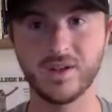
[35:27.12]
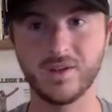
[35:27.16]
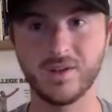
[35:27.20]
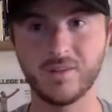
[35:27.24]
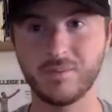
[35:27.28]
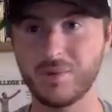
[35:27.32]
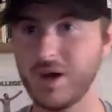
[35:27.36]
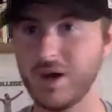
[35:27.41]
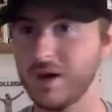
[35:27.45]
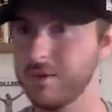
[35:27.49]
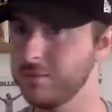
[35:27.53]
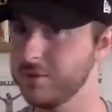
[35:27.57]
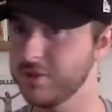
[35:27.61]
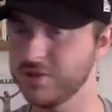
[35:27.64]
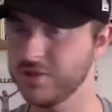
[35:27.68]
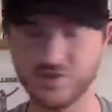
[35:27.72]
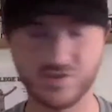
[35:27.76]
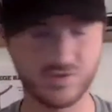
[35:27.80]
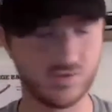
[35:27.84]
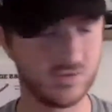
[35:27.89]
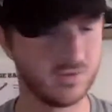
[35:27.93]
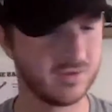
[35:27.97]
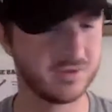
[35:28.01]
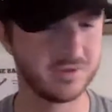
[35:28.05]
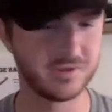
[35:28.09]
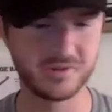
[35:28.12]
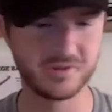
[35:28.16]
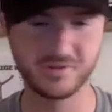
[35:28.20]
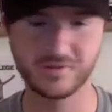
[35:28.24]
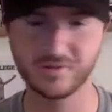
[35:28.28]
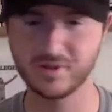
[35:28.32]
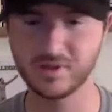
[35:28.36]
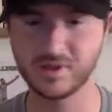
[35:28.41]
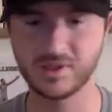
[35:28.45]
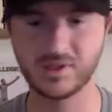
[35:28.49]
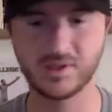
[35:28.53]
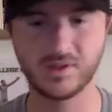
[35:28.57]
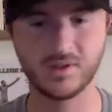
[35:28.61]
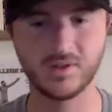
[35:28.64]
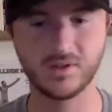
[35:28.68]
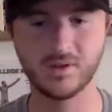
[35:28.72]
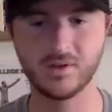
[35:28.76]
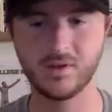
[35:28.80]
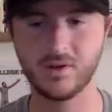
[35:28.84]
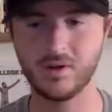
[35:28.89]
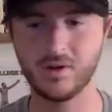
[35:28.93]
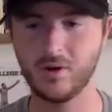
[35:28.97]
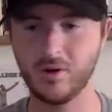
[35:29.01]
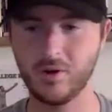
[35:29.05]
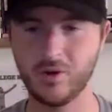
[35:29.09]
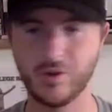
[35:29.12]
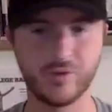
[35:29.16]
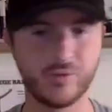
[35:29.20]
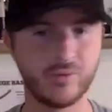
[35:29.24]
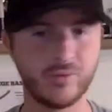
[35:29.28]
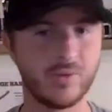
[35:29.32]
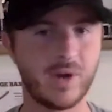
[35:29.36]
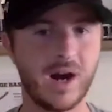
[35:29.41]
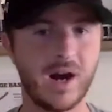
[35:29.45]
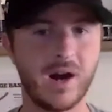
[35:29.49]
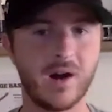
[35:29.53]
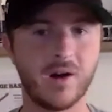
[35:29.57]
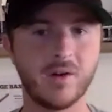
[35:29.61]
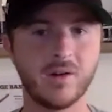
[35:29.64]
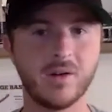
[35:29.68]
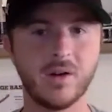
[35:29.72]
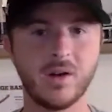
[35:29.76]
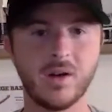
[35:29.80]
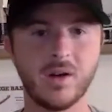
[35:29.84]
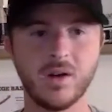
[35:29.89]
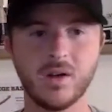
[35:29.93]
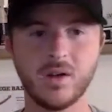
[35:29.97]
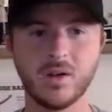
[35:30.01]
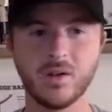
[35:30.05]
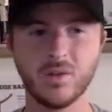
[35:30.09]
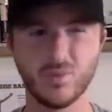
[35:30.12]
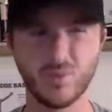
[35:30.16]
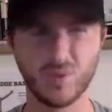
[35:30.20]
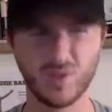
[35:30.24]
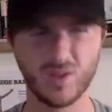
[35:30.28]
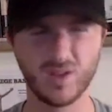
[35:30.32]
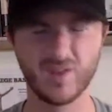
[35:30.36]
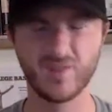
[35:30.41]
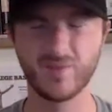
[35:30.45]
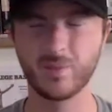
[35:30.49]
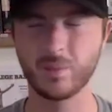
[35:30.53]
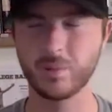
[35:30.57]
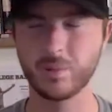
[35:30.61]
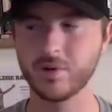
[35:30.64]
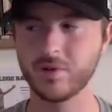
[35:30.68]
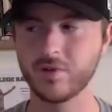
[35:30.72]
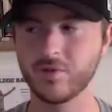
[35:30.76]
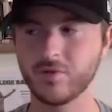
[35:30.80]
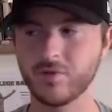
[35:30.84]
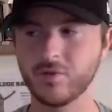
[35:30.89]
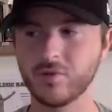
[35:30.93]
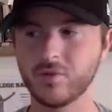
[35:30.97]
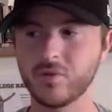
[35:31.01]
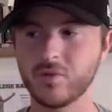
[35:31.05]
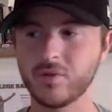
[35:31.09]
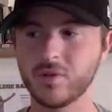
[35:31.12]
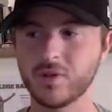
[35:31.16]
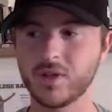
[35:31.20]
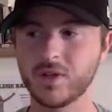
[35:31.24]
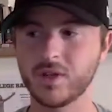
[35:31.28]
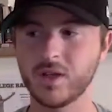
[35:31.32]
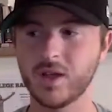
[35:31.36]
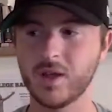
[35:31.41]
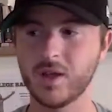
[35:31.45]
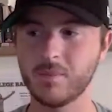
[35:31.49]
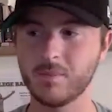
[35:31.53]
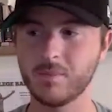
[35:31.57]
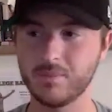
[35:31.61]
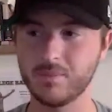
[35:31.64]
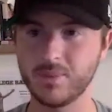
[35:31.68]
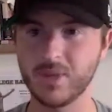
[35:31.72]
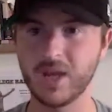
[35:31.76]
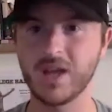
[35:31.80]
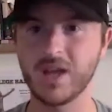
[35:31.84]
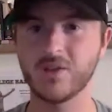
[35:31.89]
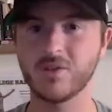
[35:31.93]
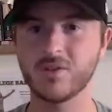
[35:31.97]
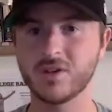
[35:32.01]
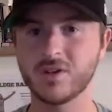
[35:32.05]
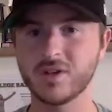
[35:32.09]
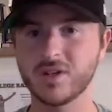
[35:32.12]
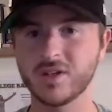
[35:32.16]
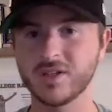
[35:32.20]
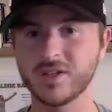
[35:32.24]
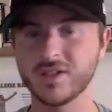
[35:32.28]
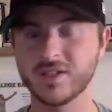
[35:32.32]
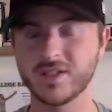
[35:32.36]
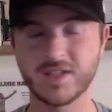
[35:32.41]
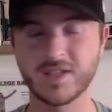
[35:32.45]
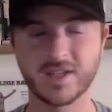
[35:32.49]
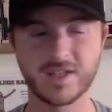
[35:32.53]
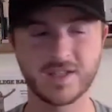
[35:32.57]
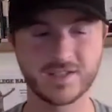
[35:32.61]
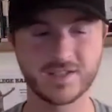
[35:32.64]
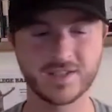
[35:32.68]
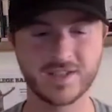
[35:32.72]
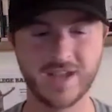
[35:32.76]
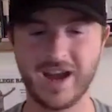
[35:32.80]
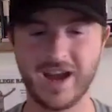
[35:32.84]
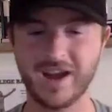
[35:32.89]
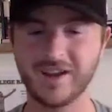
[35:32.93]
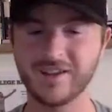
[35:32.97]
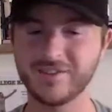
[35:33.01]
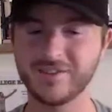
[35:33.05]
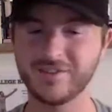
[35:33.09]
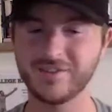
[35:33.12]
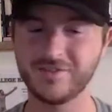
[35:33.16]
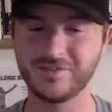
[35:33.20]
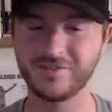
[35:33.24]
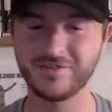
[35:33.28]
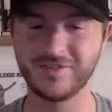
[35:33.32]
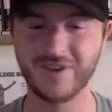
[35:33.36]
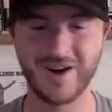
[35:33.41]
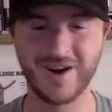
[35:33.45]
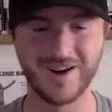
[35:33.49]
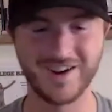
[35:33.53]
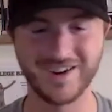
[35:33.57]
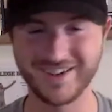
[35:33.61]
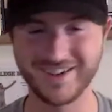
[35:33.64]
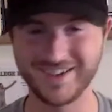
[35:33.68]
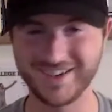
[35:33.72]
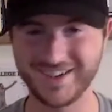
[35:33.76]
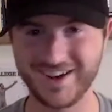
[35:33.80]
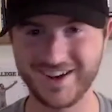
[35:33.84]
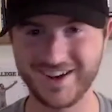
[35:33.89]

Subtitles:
public school all throughout. We lived pretty frugally, and Baylor is the exact fucking